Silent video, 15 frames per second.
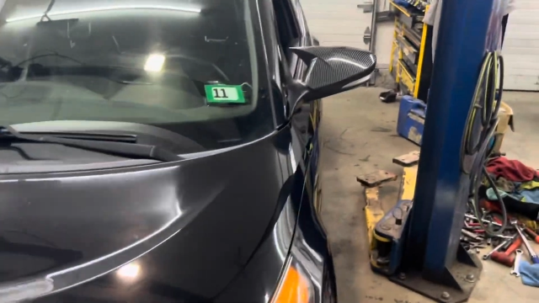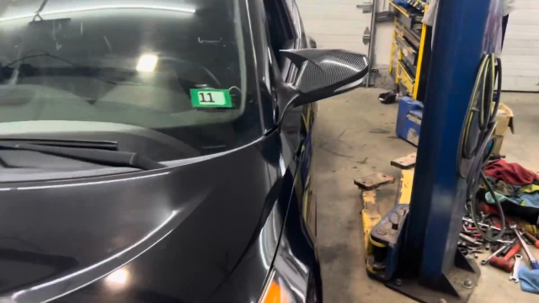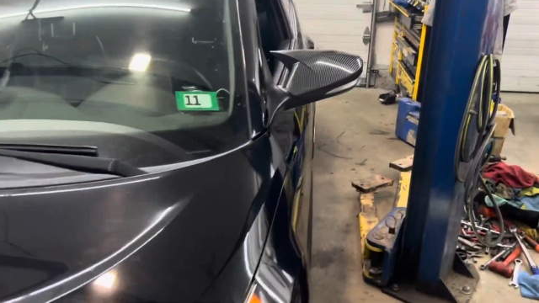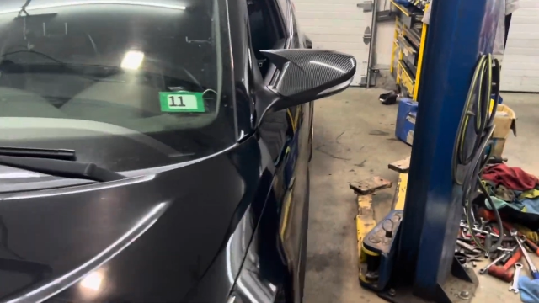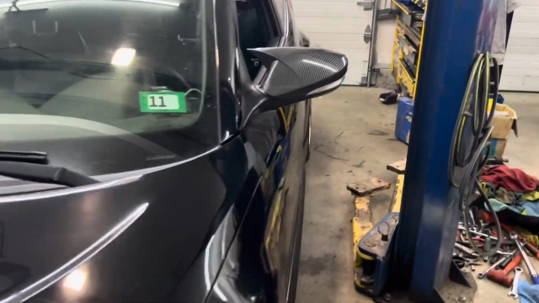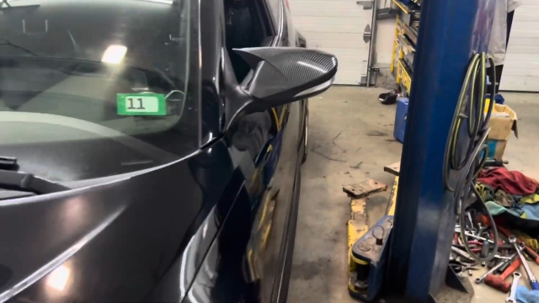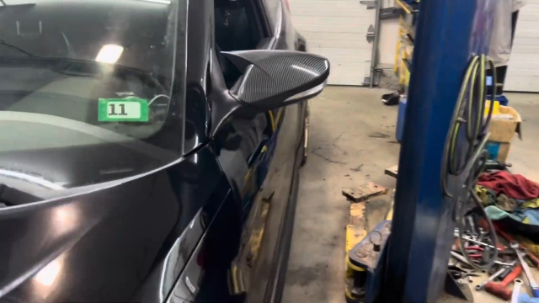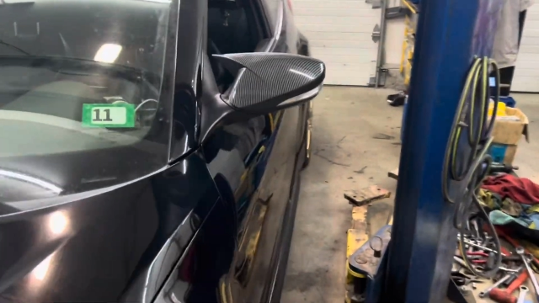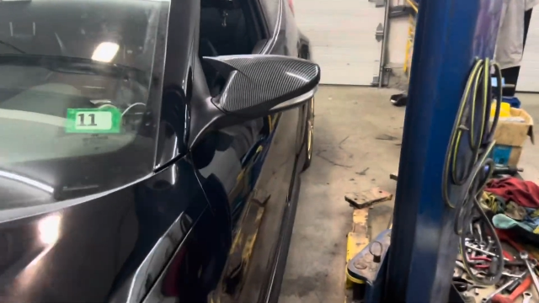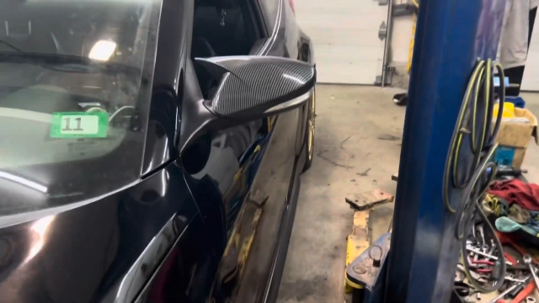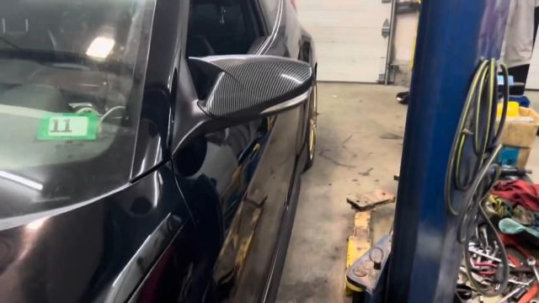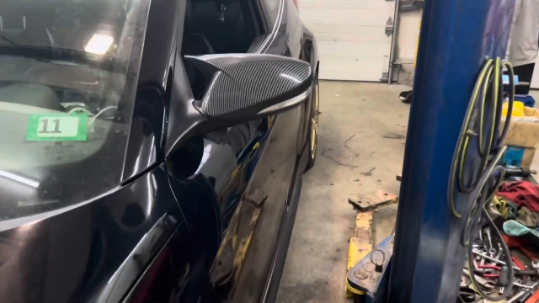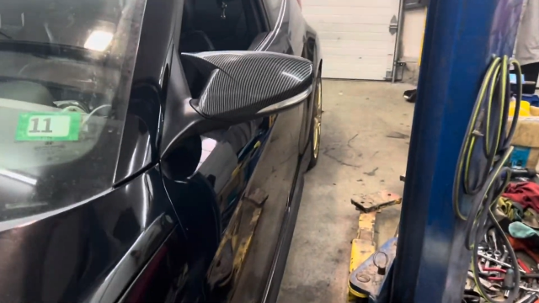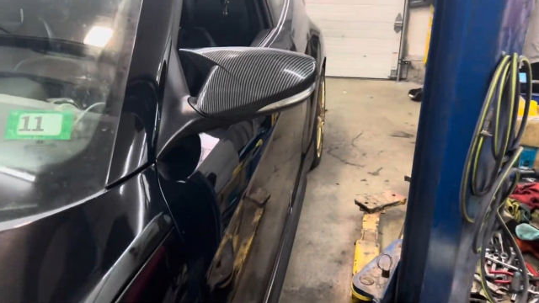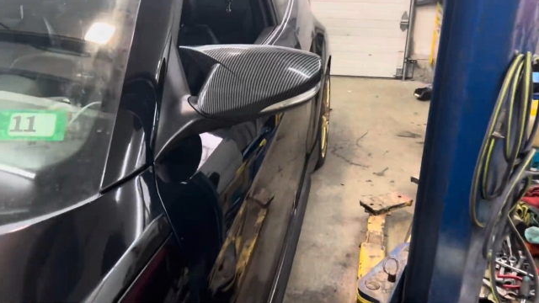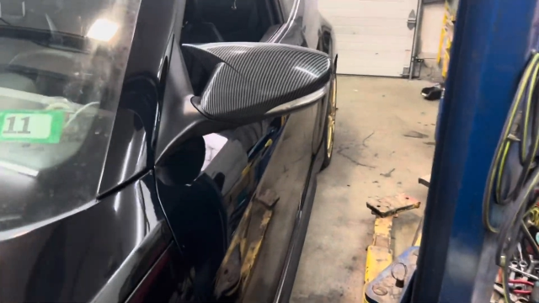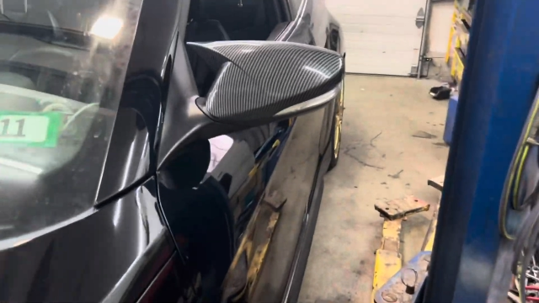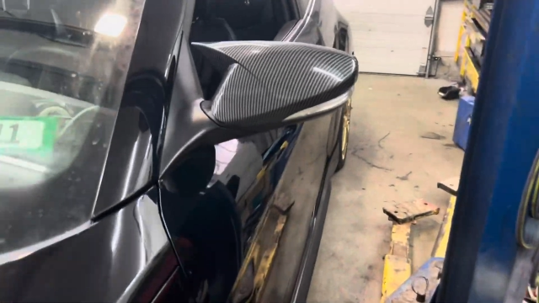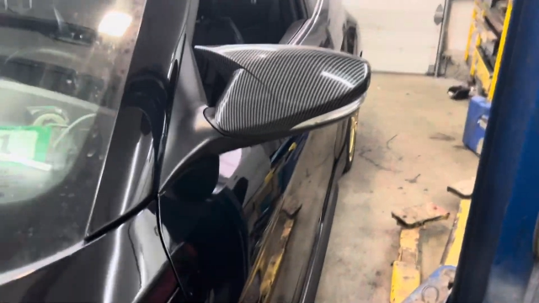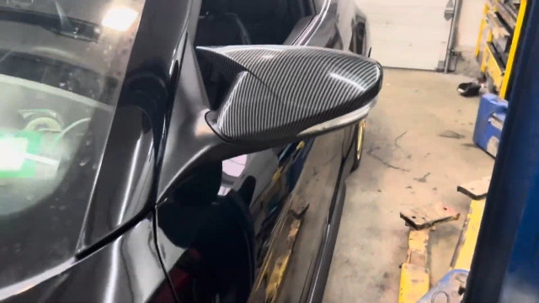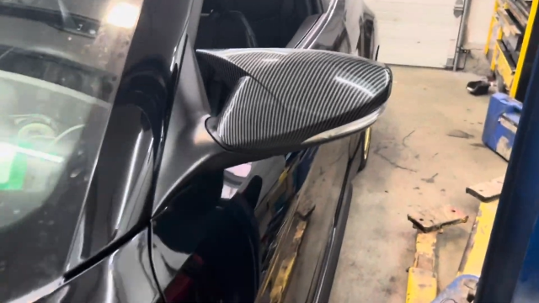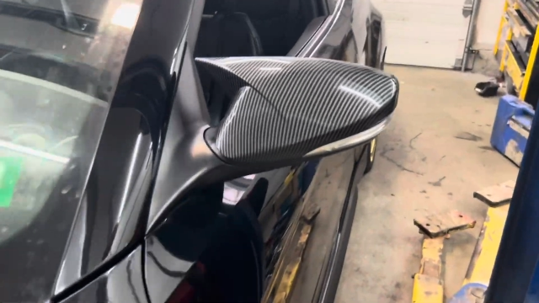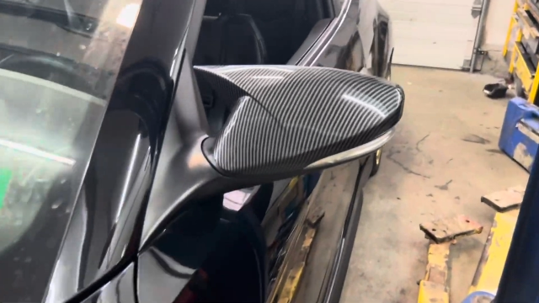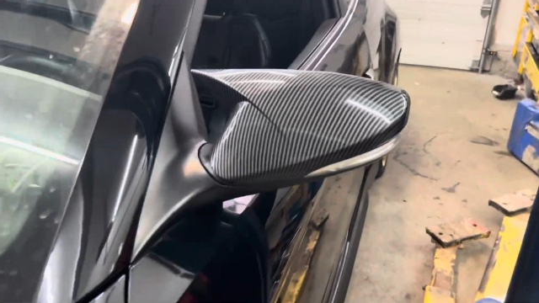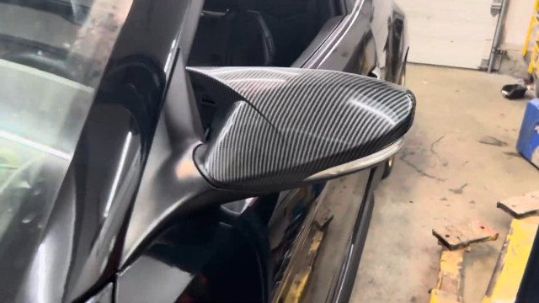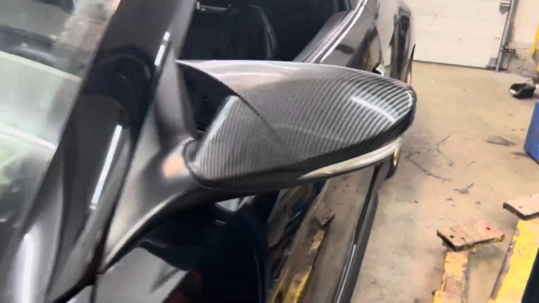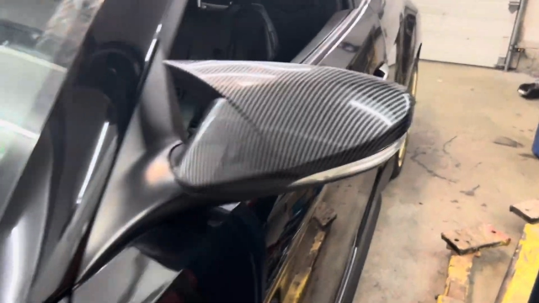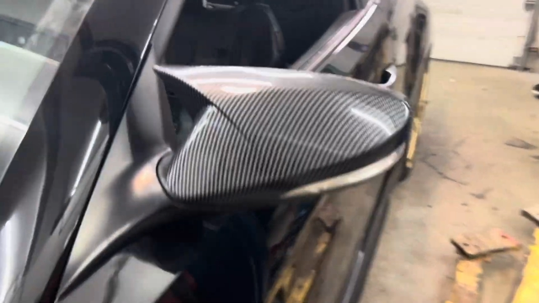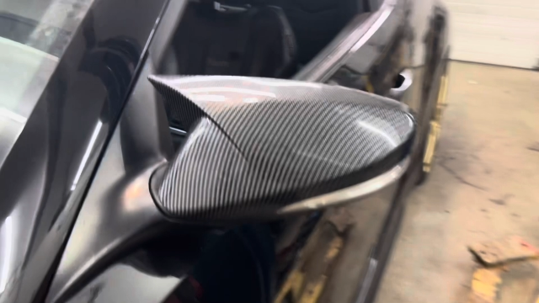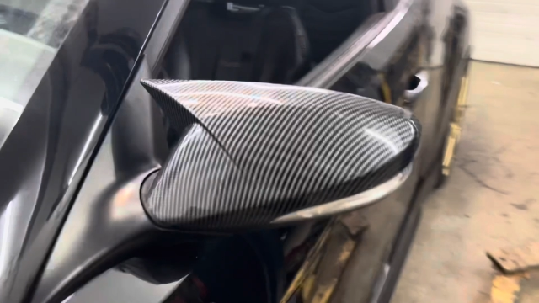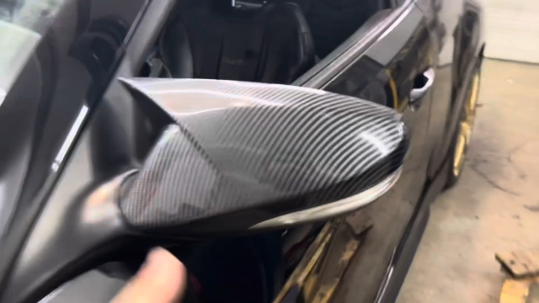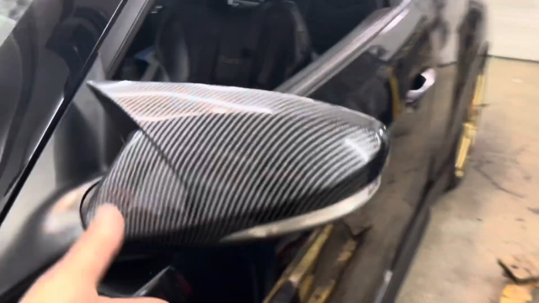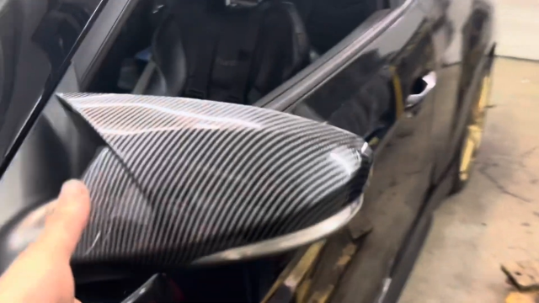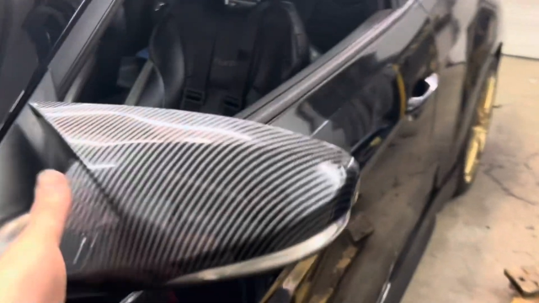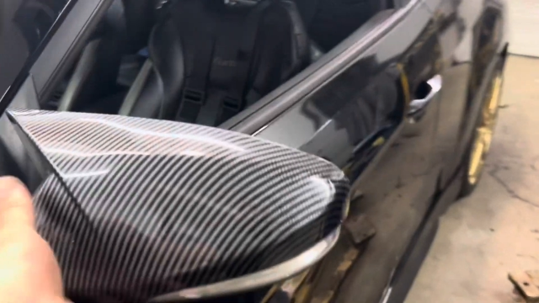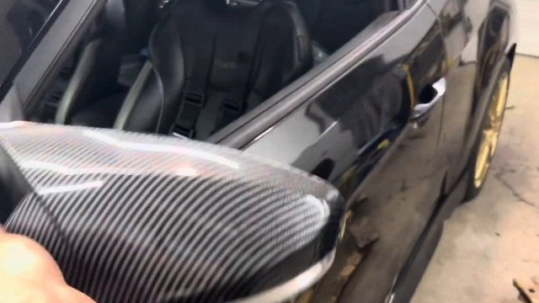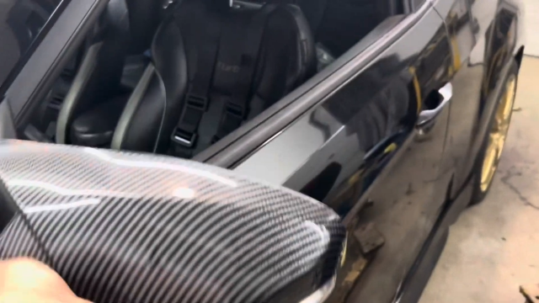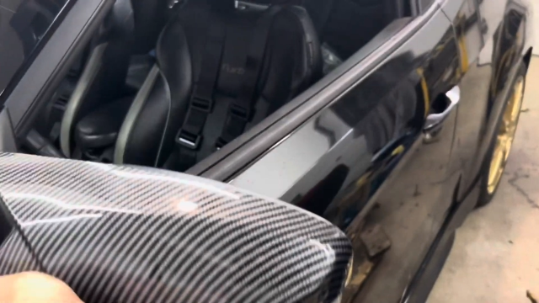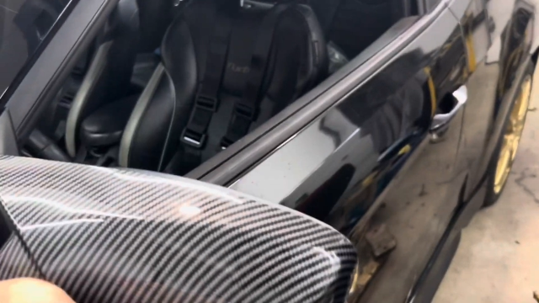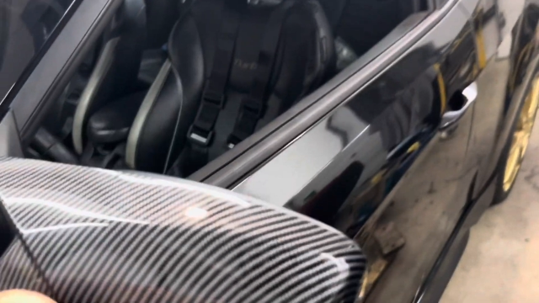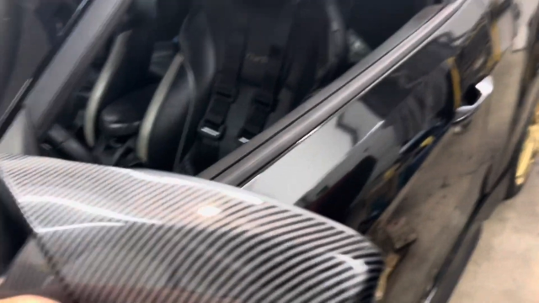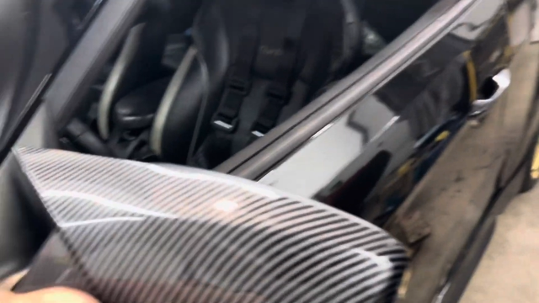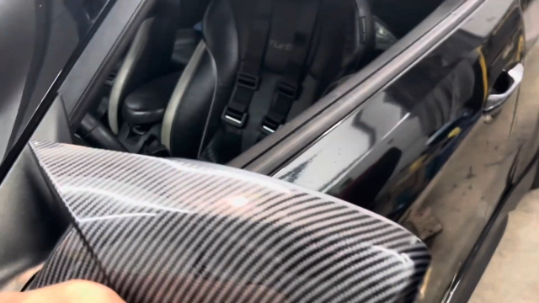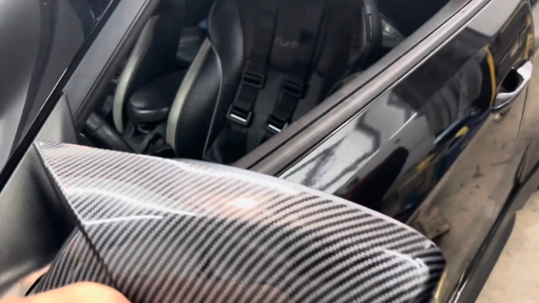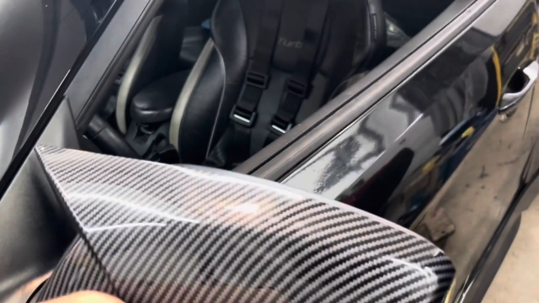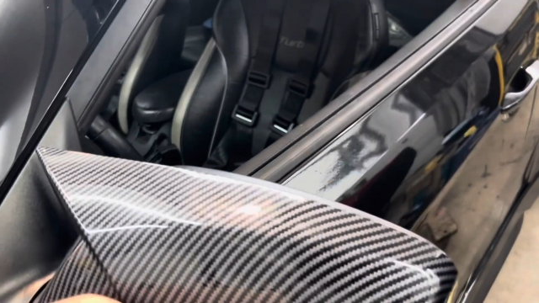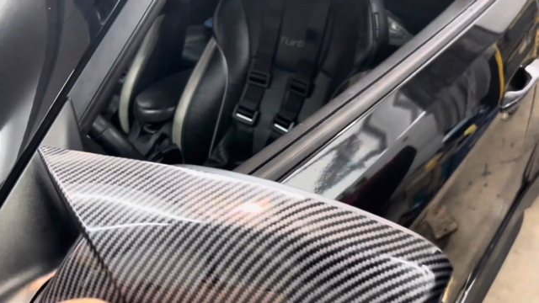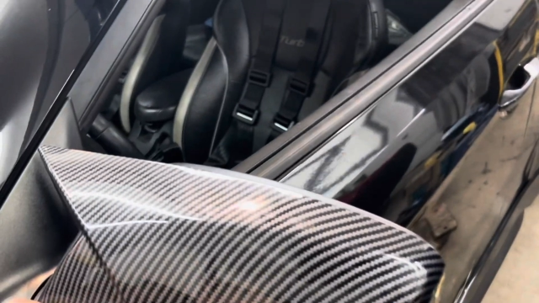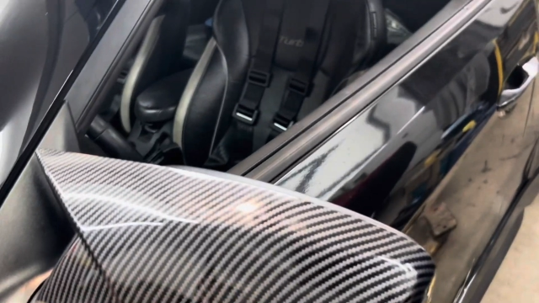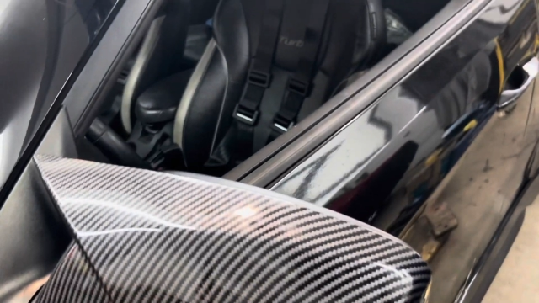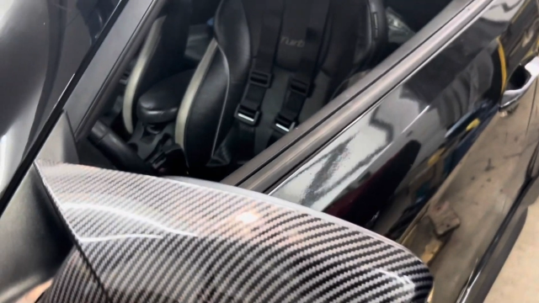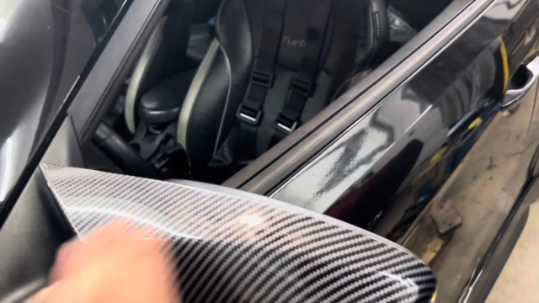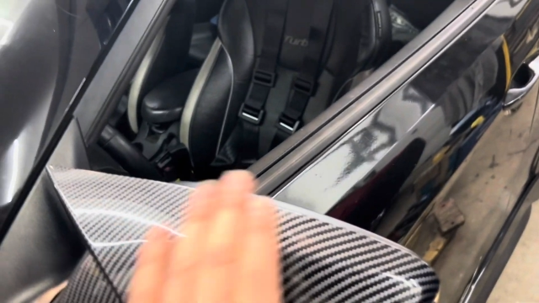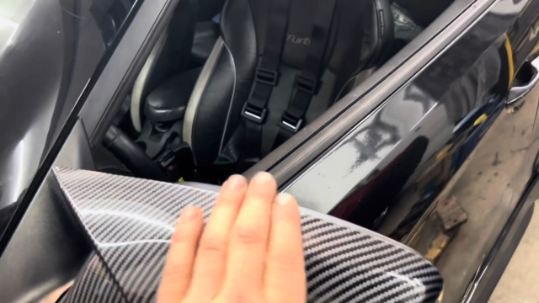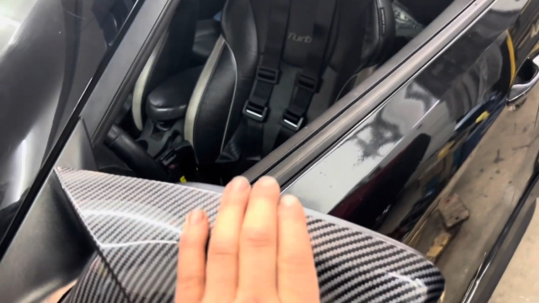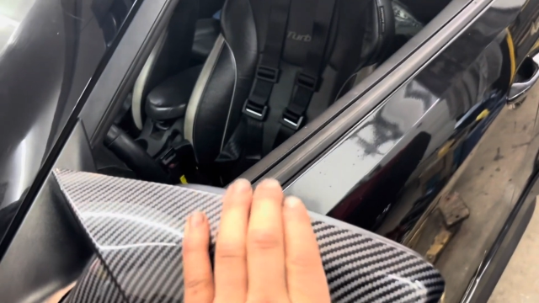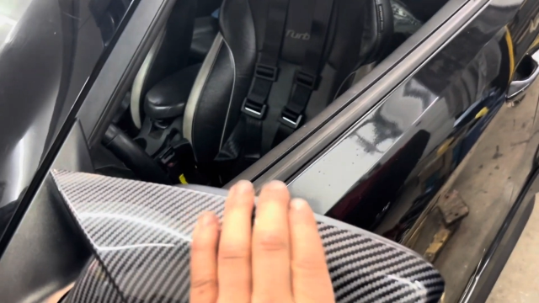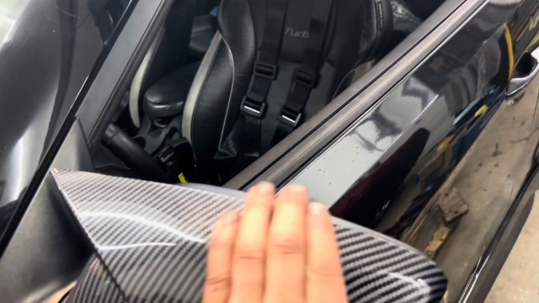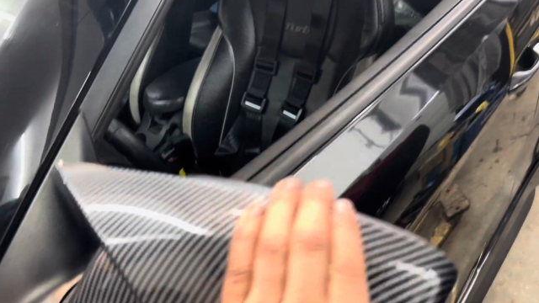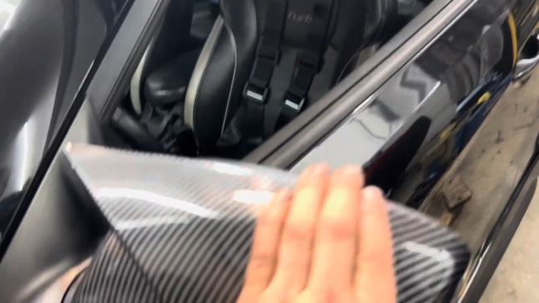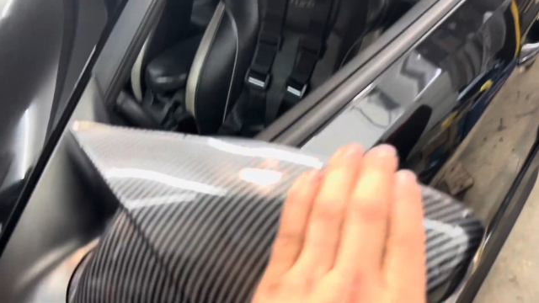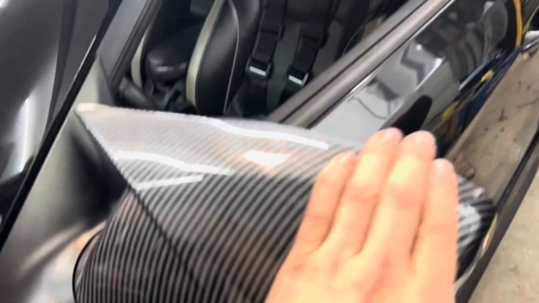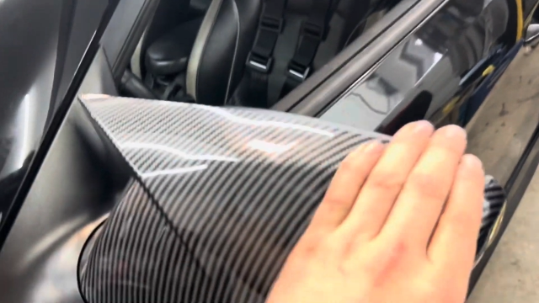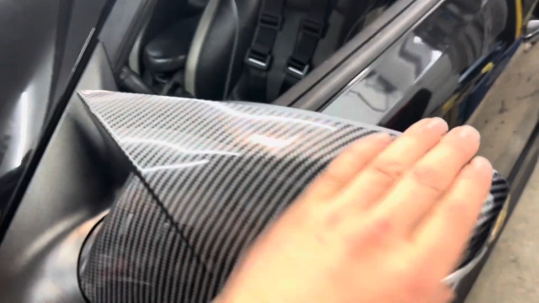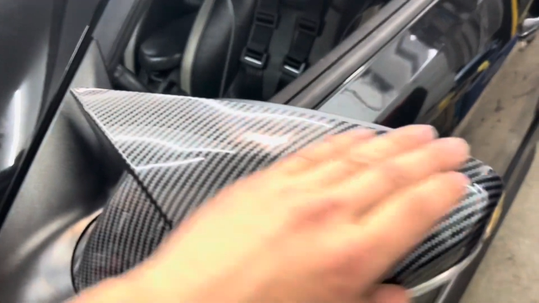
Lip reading: Nobody's mouth can be seen.